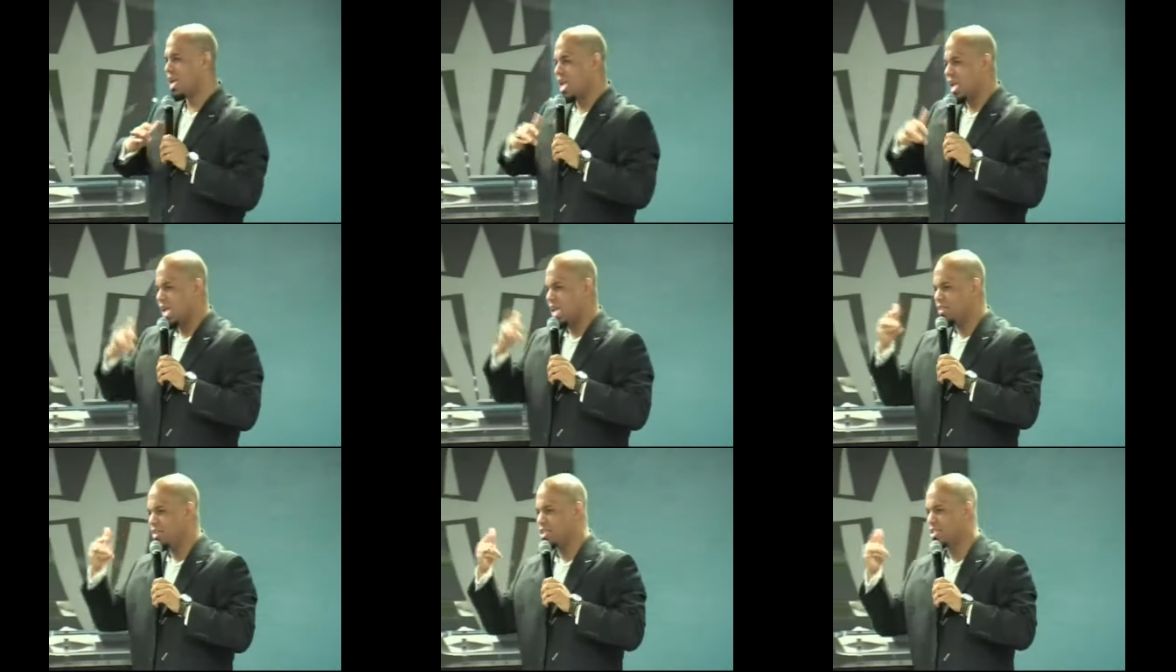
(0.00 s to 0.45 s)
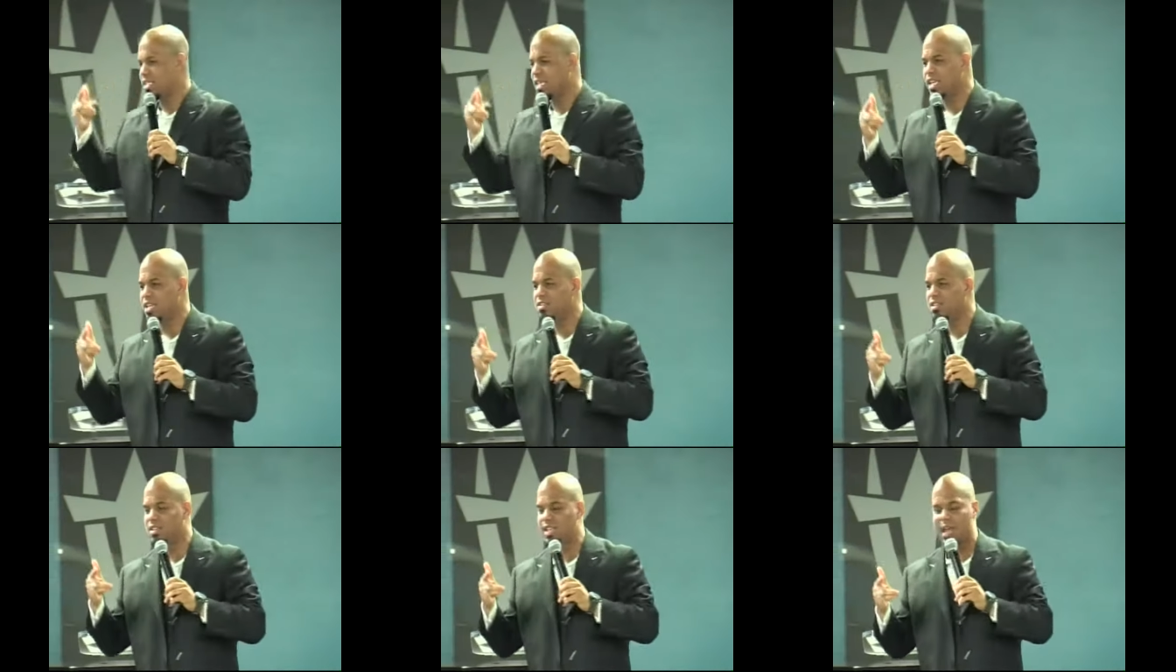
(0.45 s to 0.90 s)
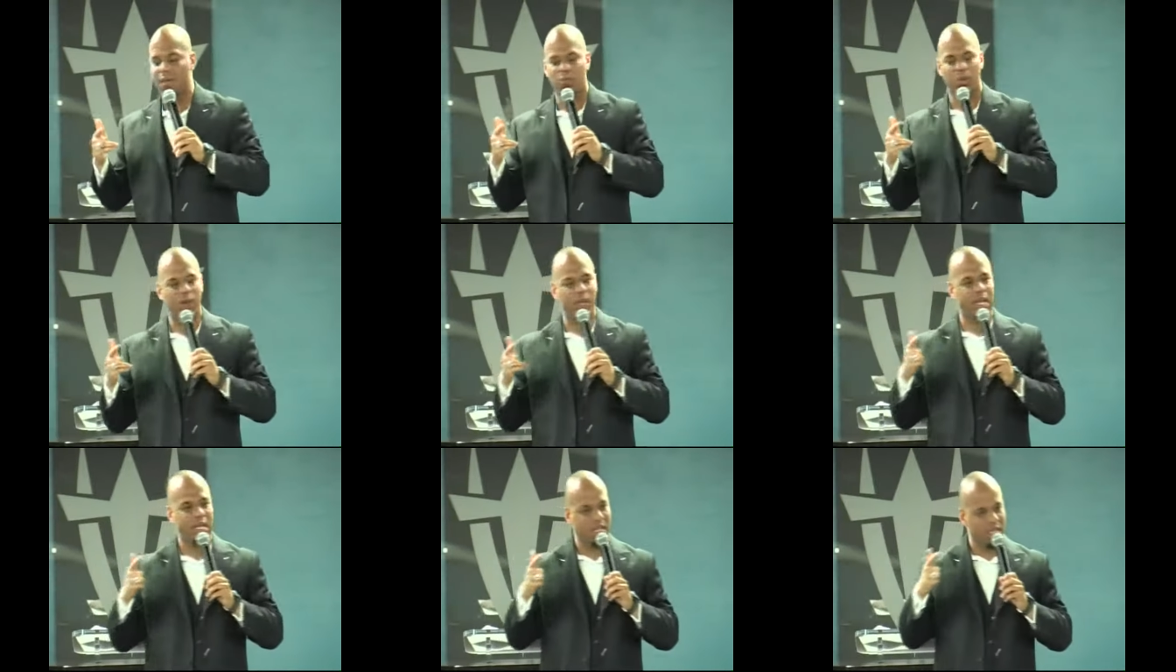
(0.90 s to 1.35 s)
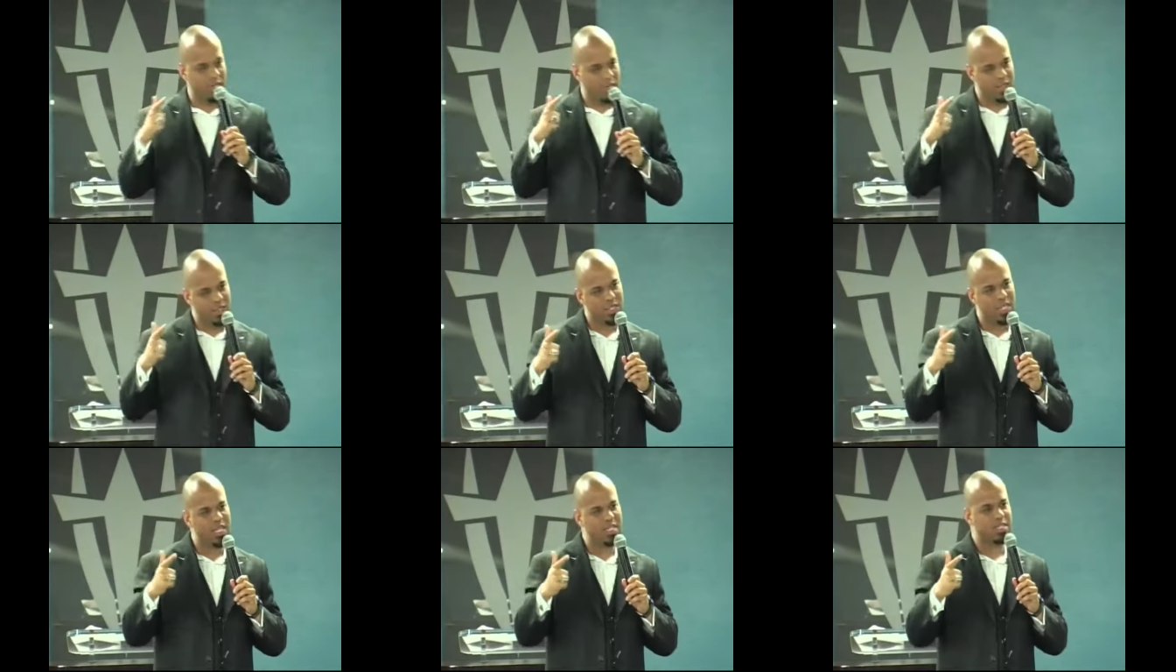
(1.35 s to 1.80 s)
In the season that we're in, in the
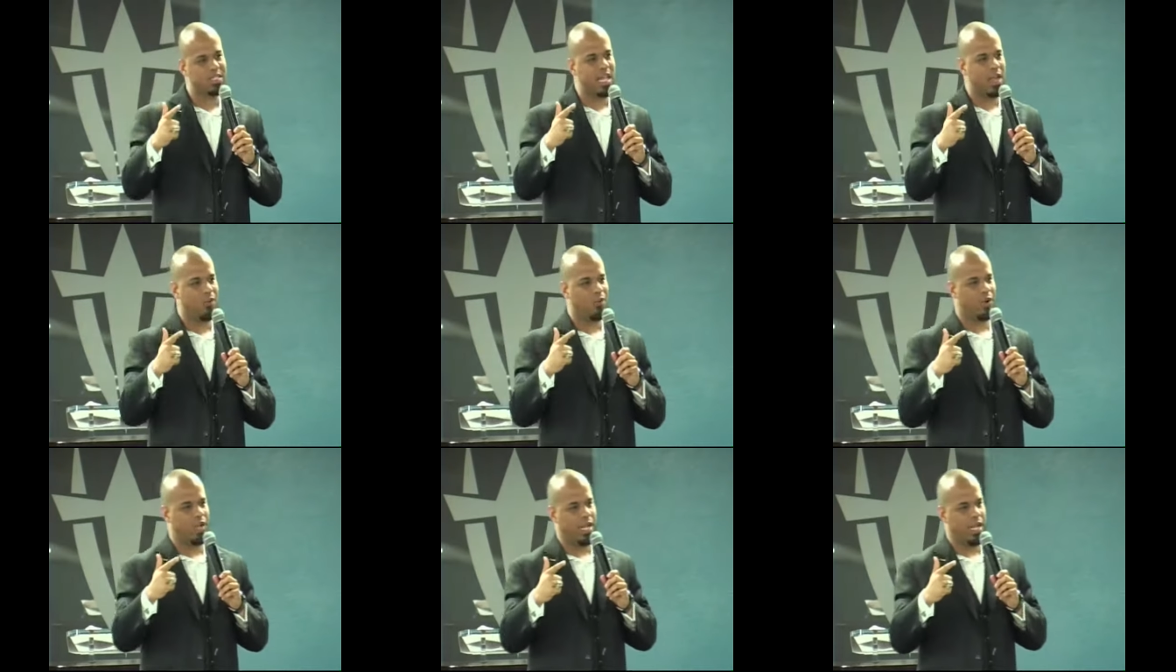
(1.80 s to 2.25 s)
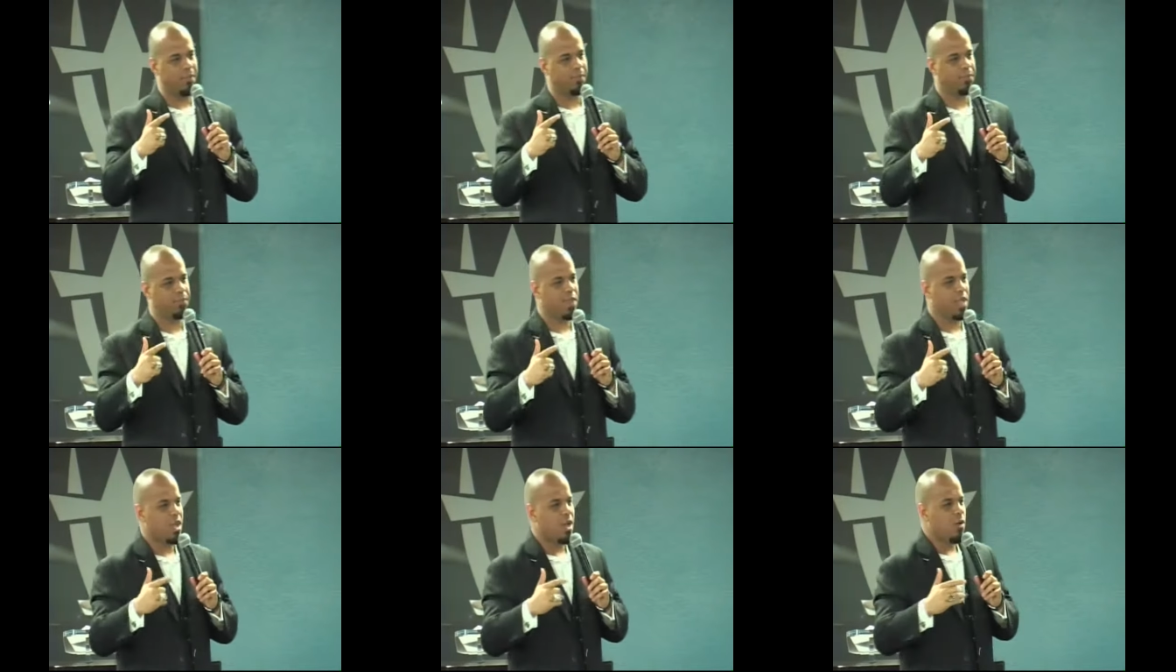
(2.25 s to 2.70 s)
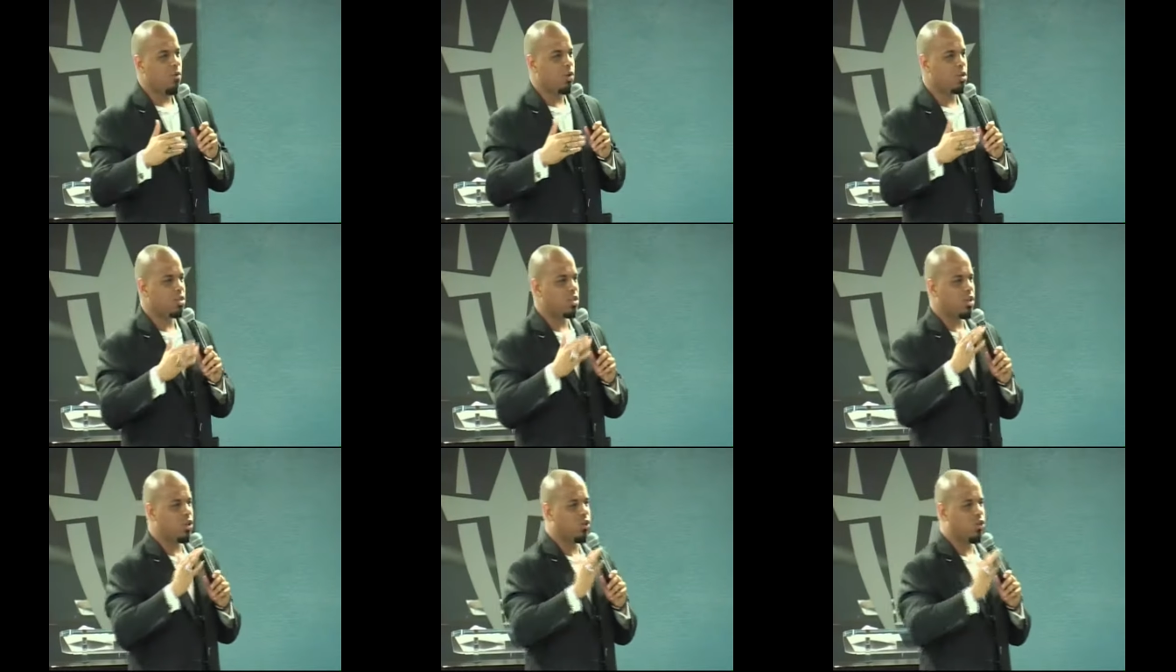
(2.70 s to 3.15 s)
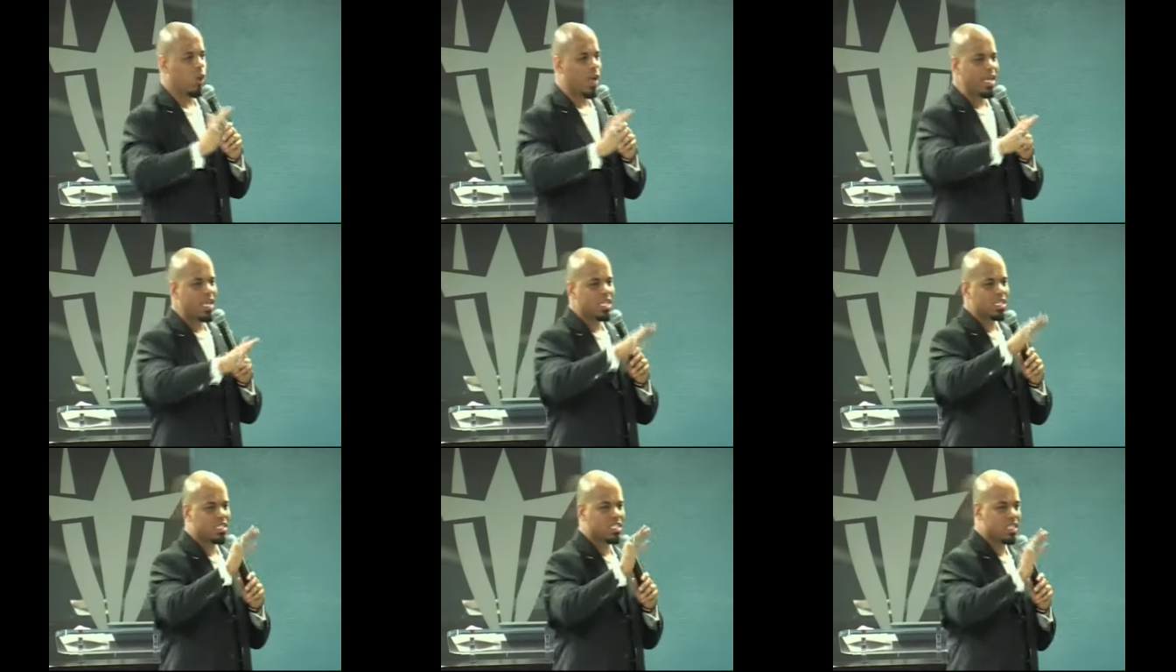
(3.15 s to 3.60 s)
season that we're in, one of the
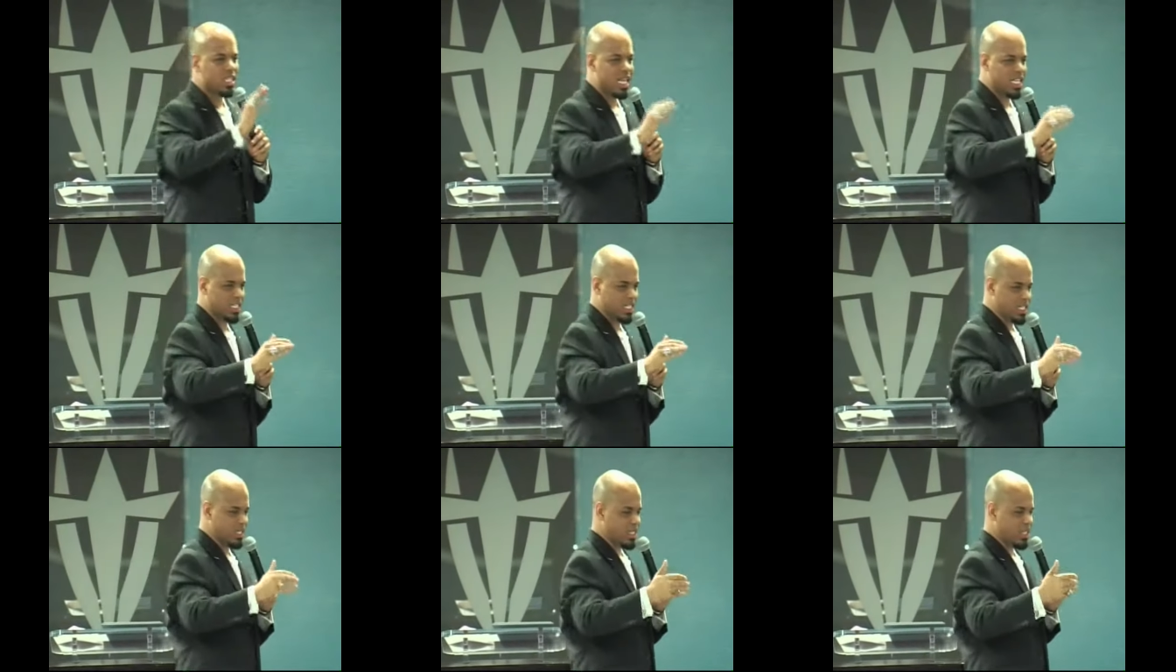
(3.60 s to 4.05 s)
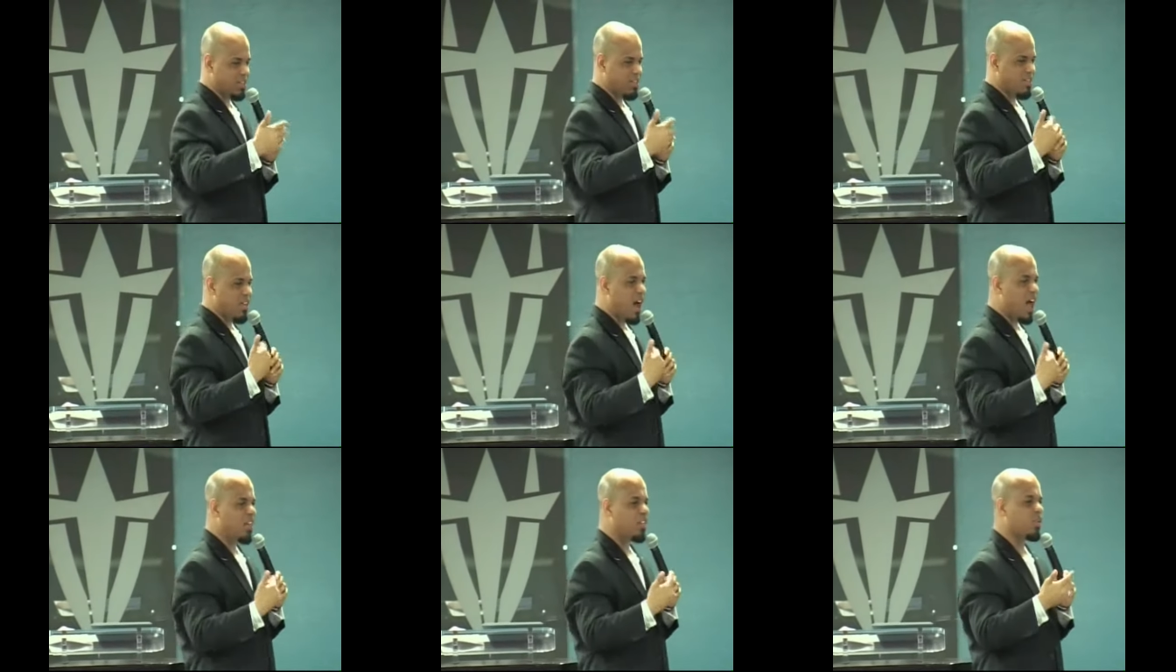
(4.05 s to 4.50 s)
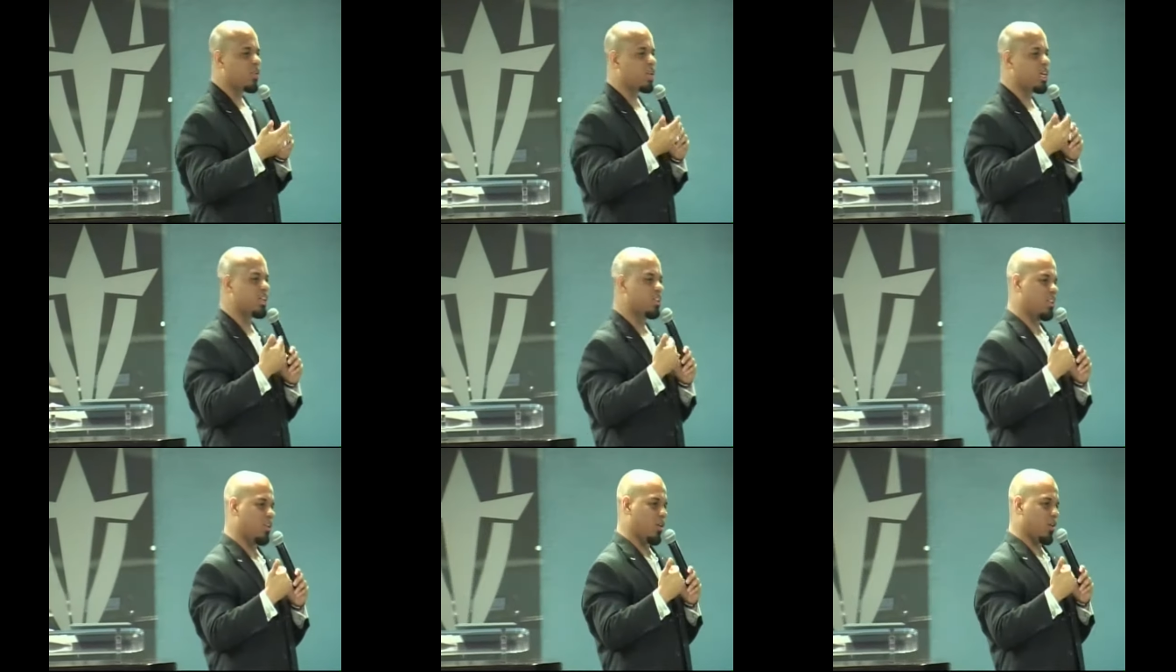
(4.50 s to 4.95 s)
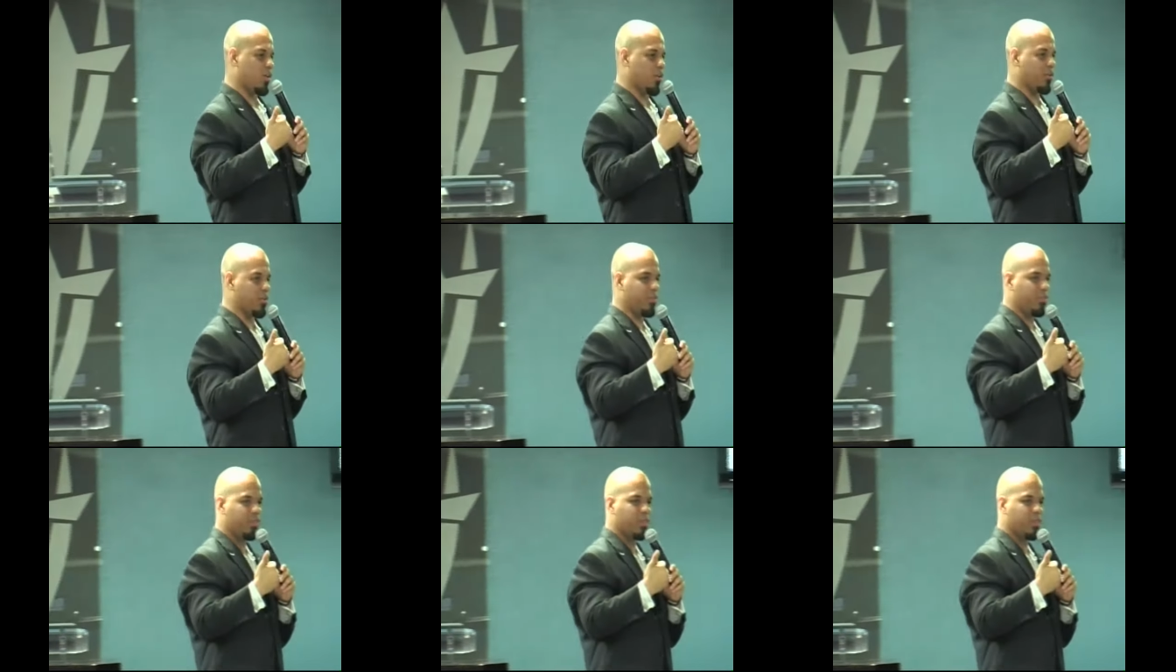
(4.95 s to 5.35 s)
greatest lessons a father can learn